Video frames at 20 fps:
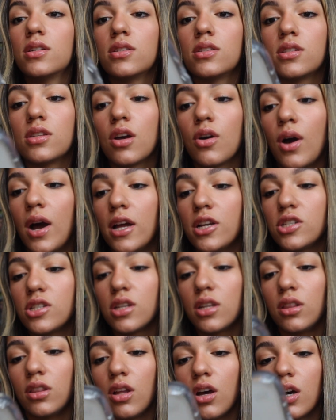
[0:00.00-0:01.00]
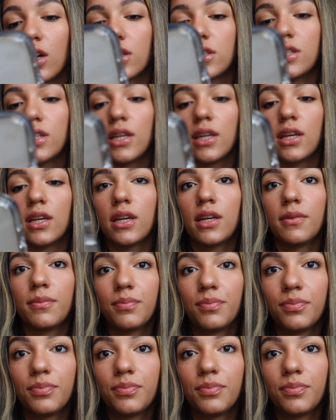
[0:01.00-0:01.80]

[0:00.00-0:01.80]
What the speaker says: So I just unlocked it.